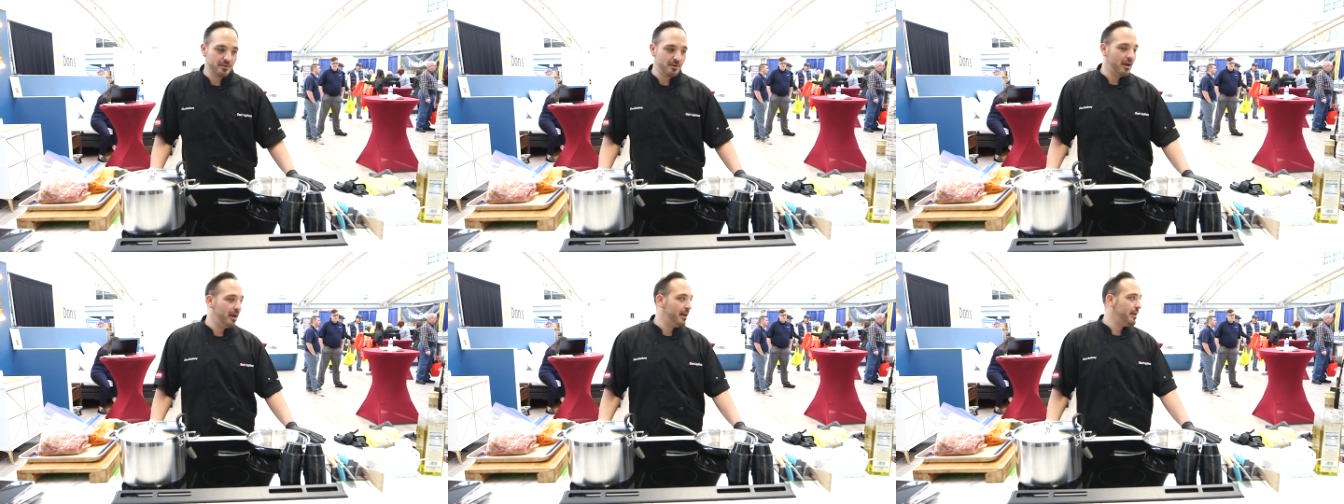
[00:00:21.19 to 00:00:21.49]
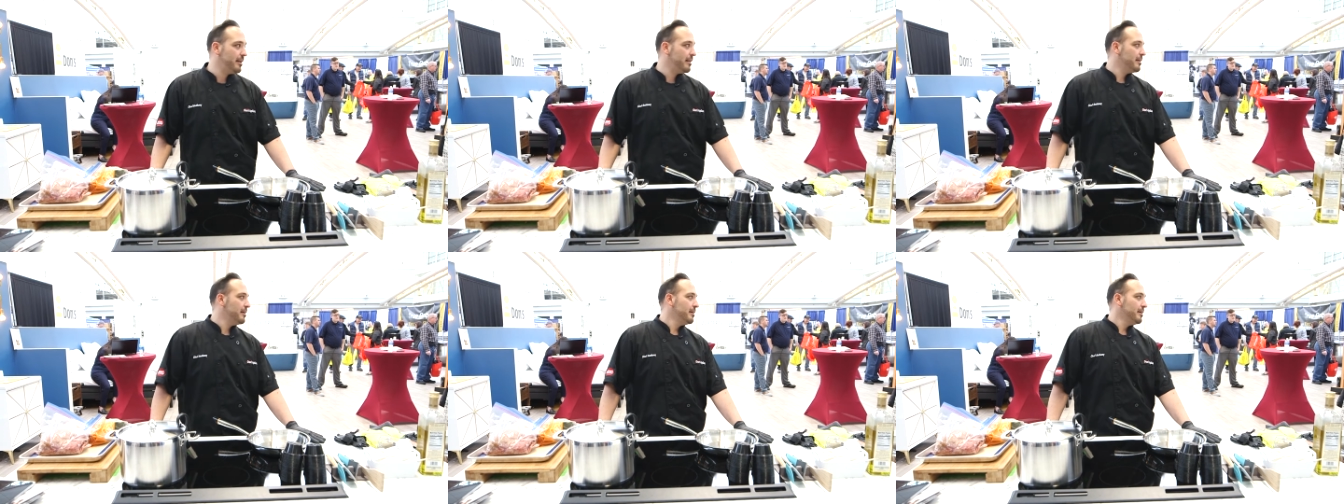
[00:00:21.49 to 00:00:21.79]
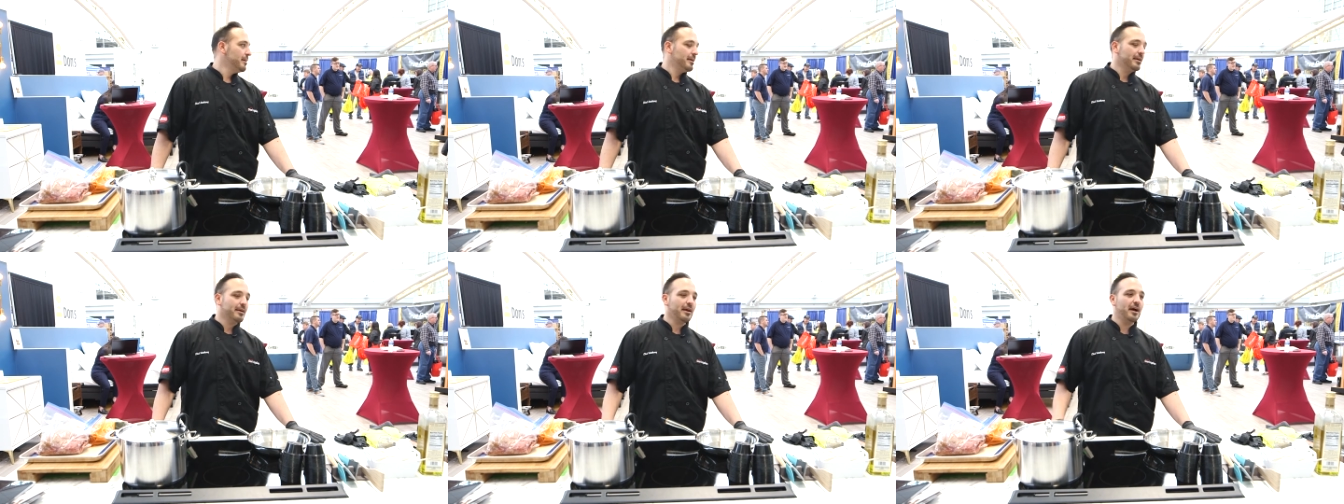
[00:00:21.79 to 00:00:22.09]
All right,
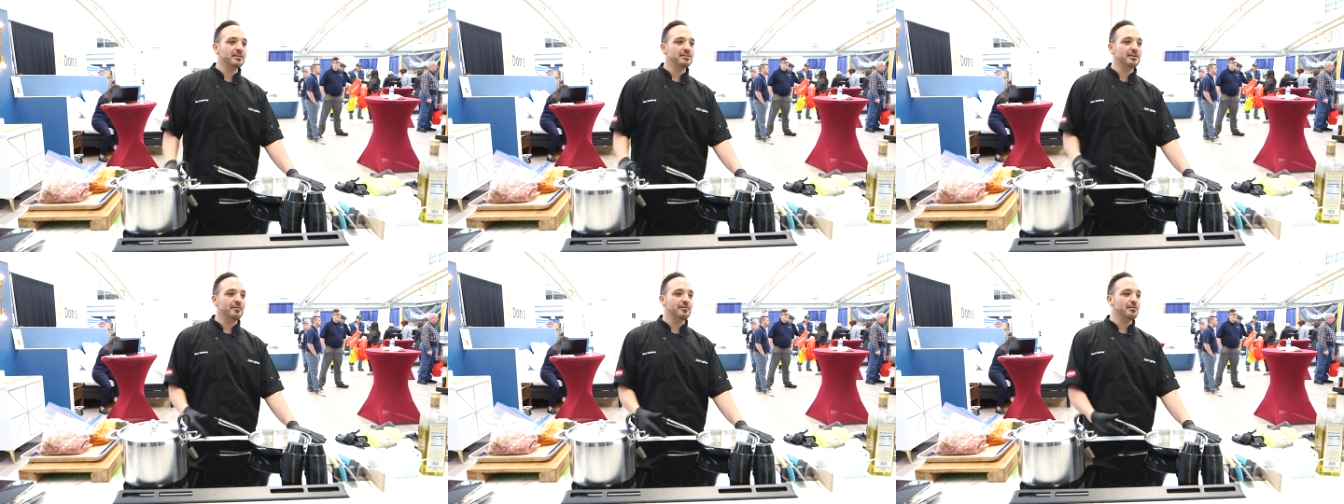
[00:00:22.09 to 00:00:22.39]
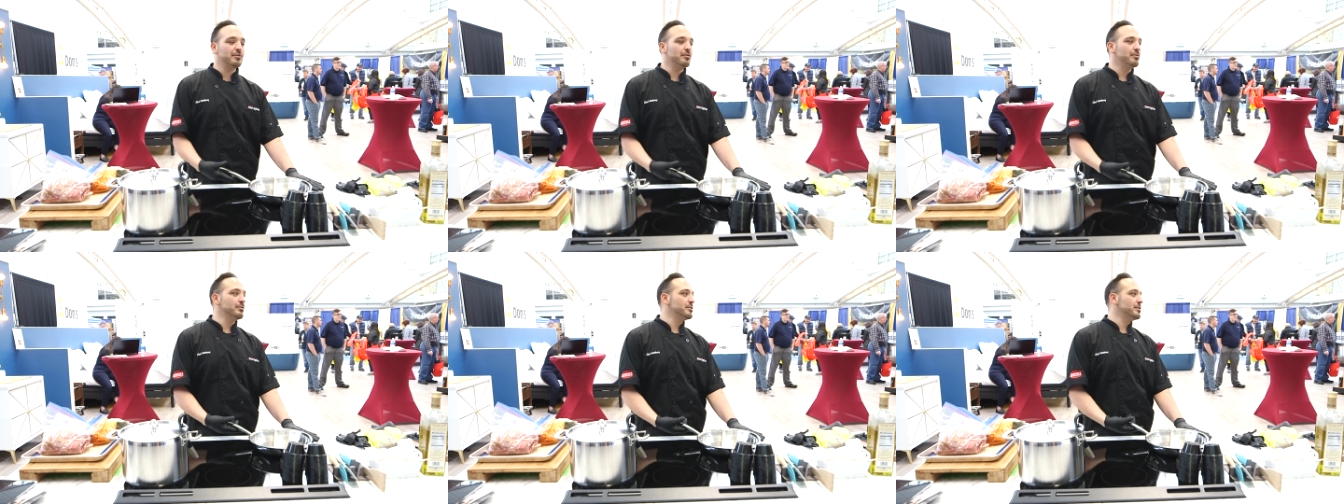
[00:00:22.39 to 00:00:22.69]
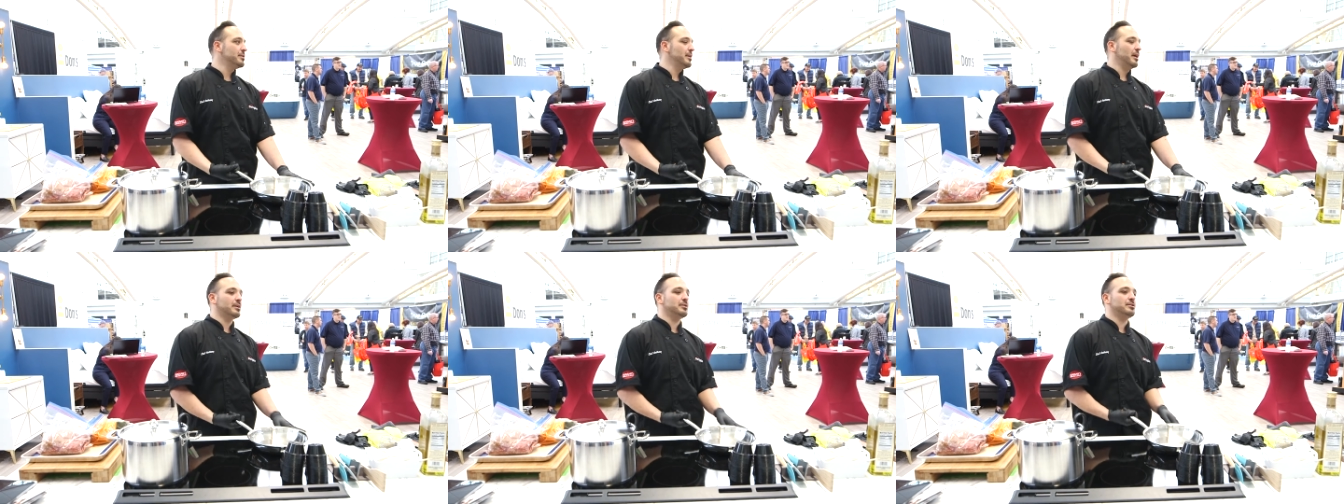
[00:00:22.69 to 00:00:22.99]
guys, ever use
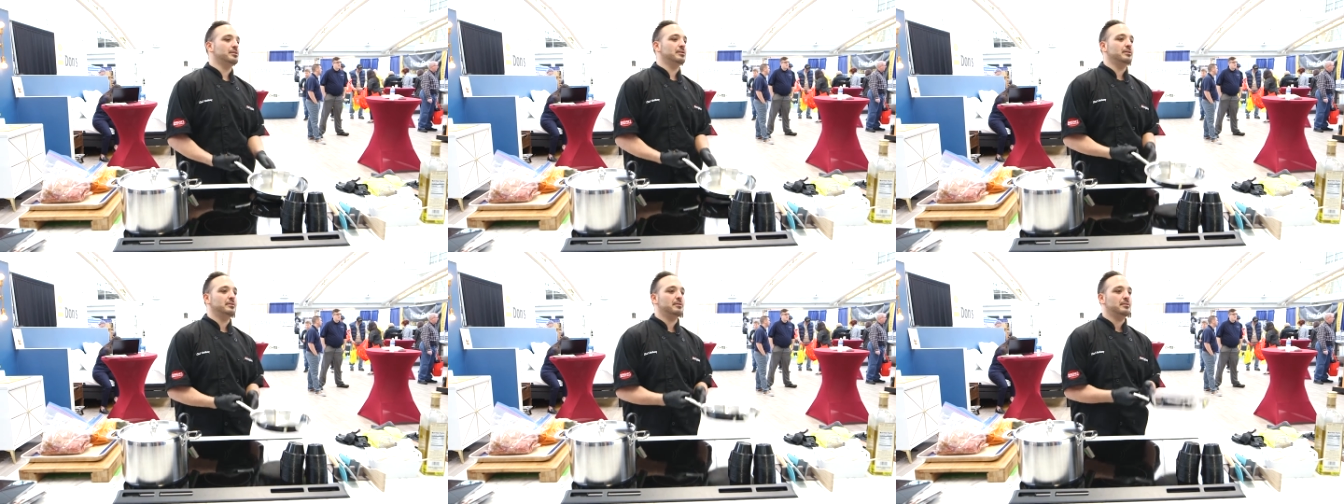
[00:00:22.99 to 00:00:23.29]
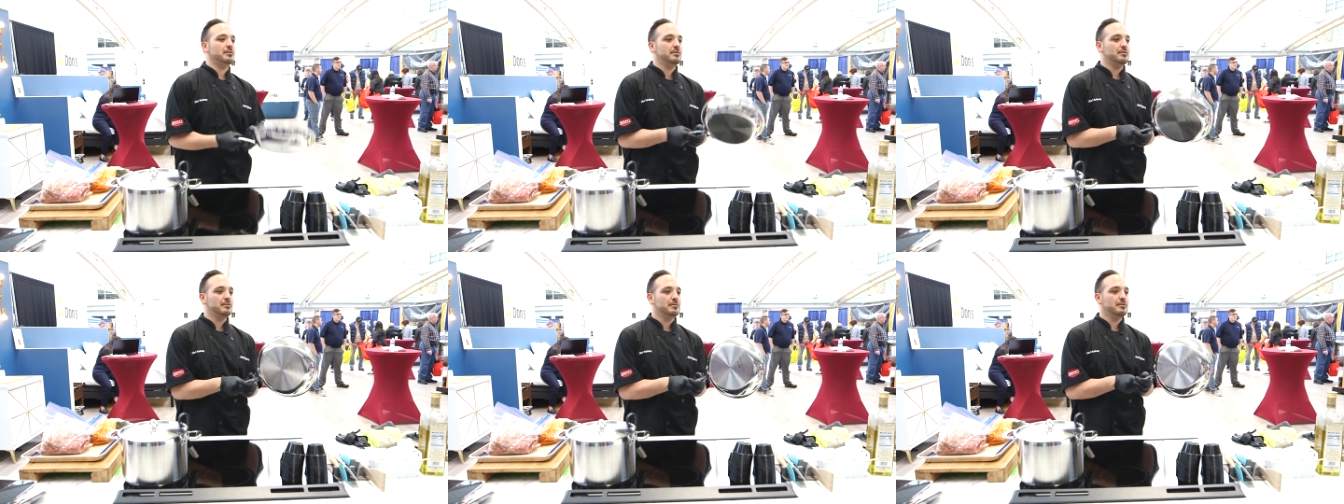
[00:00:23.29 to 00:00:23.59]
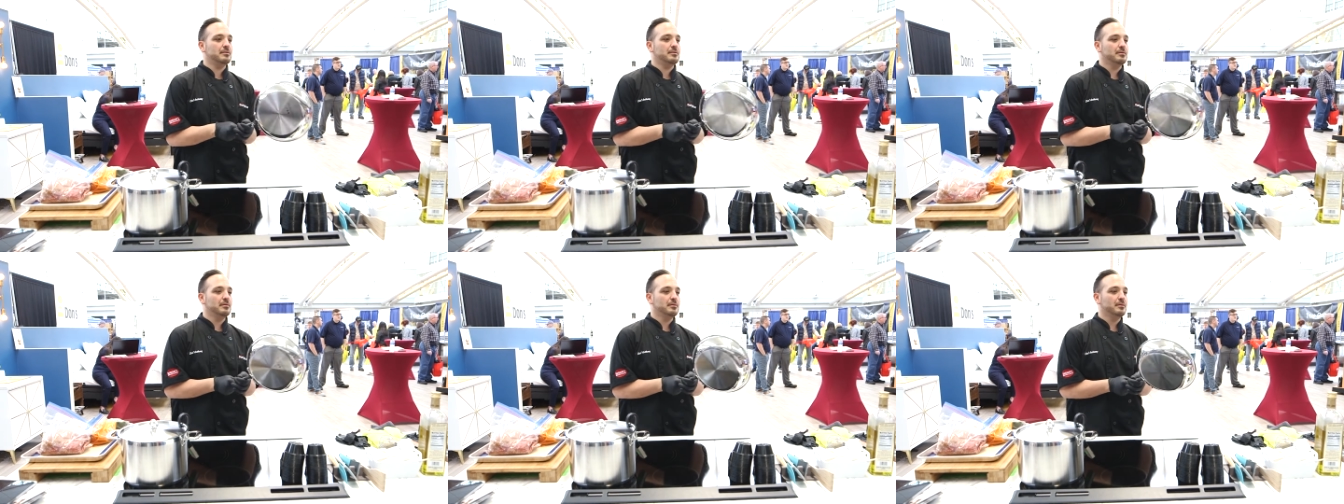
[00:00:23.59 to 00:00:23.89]
induction?
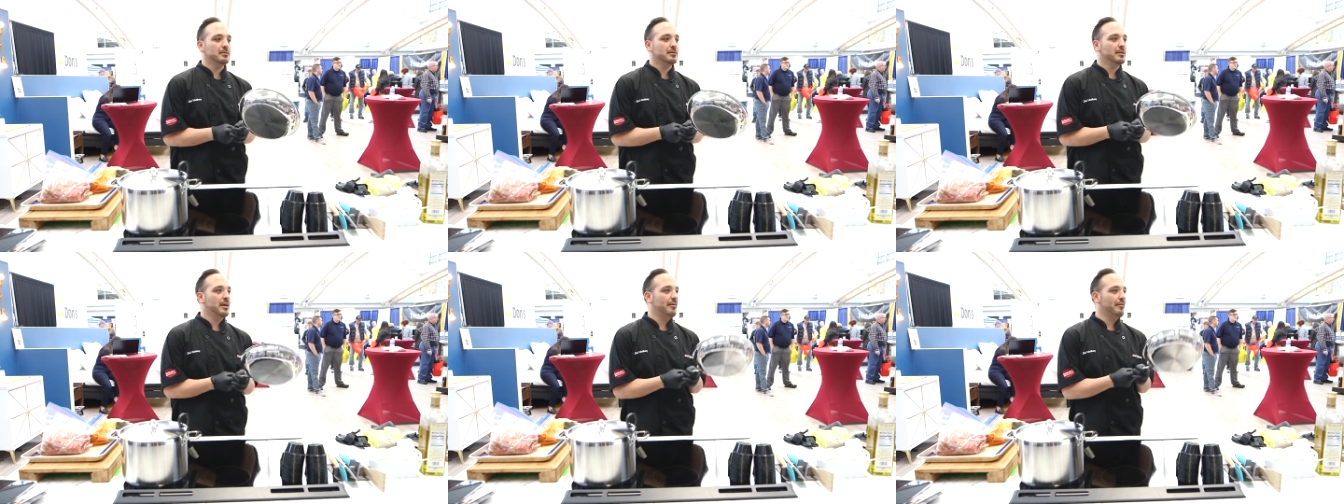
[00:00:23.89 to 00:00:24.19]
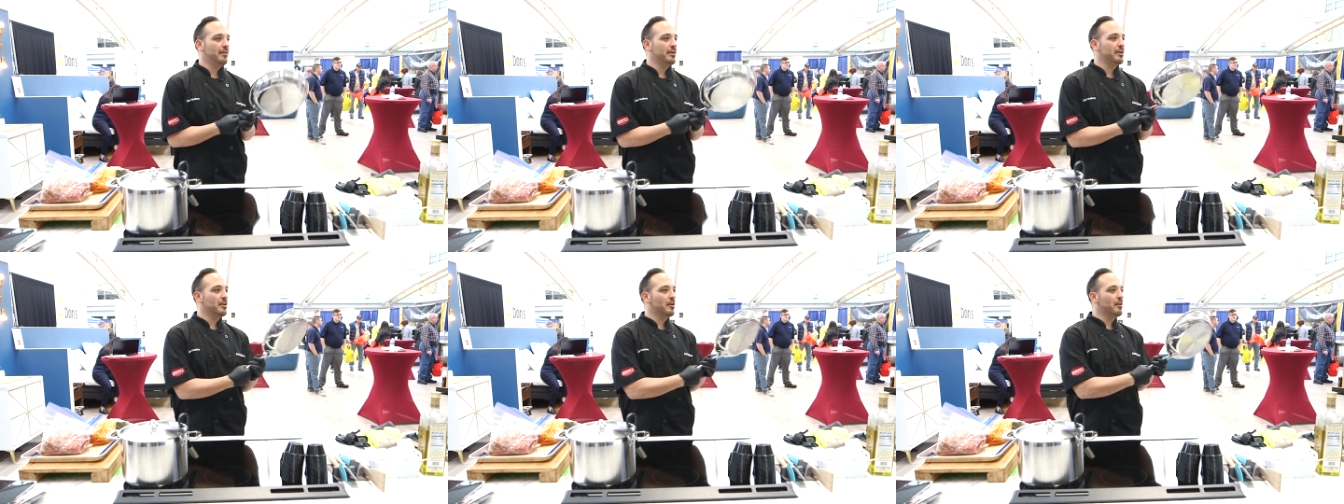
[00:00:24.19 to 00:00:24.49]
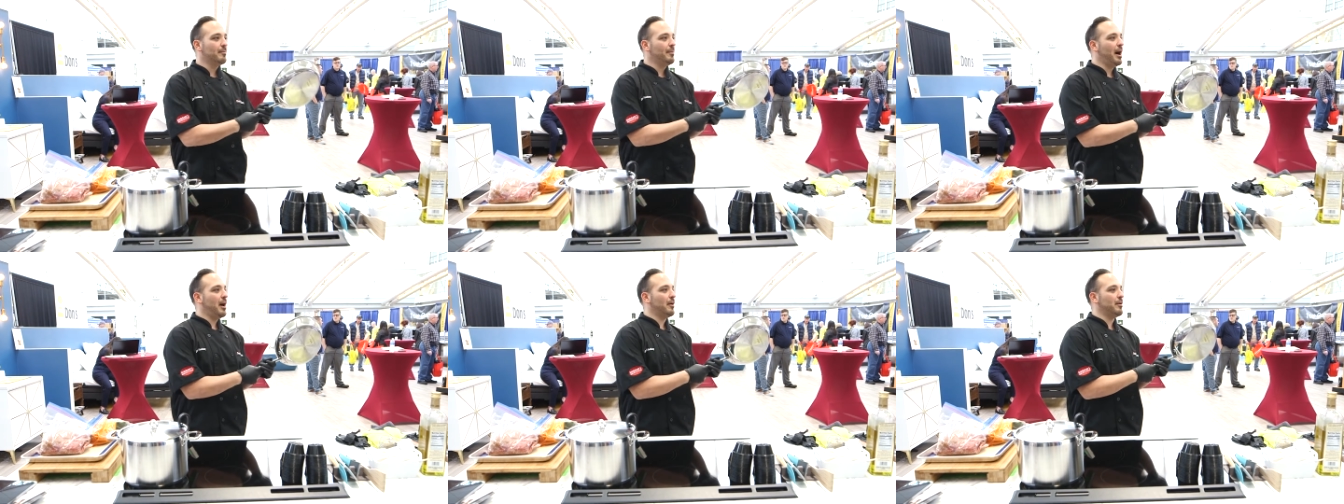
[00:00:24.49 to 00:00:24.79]
Ever hear
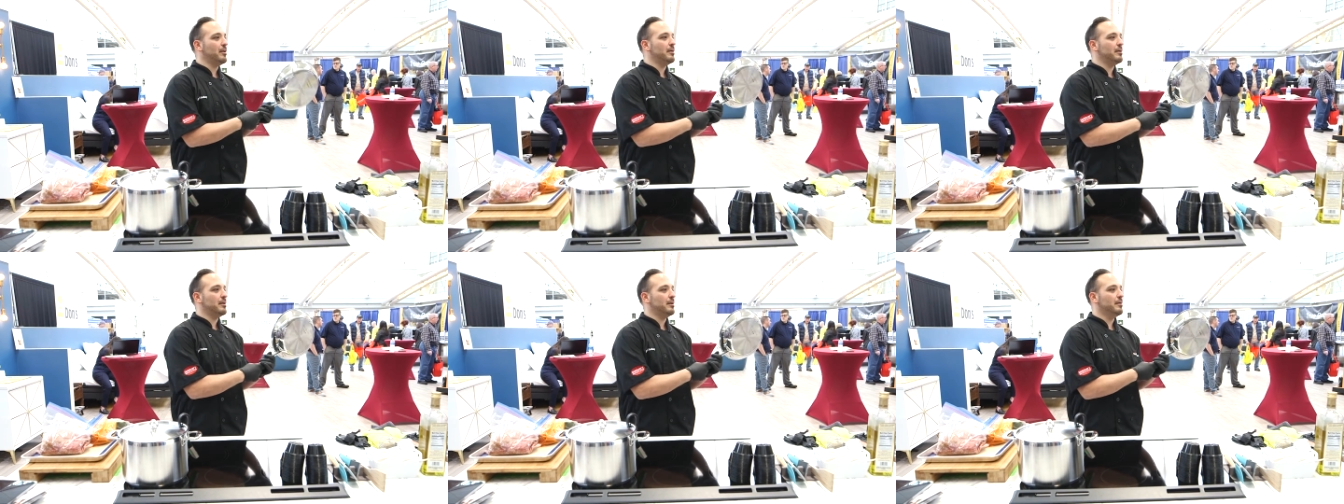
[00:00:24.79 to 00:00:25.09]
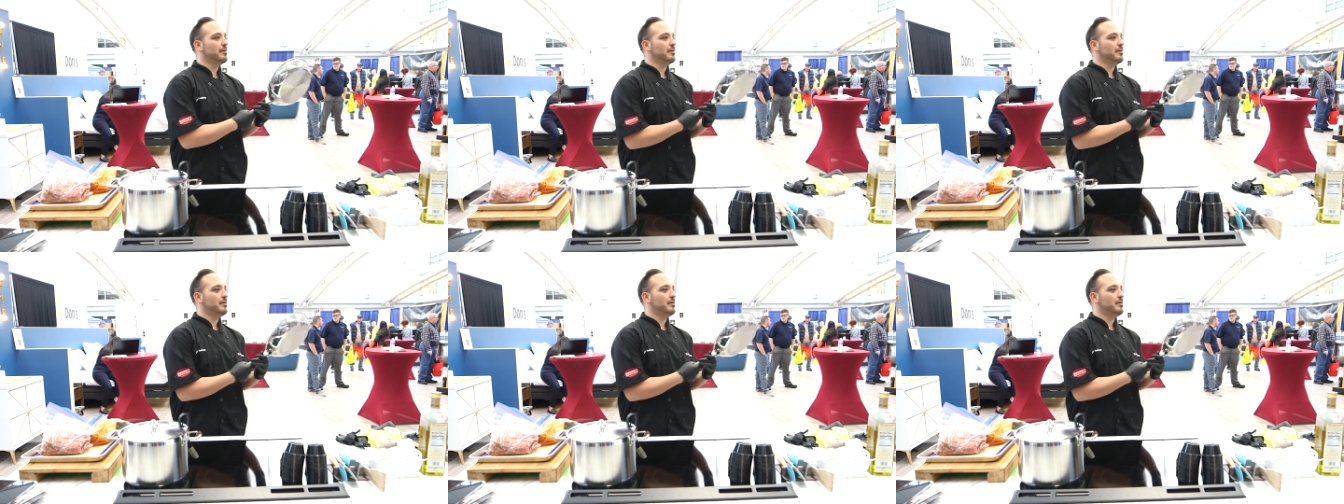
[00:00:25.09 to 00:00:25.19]
about it?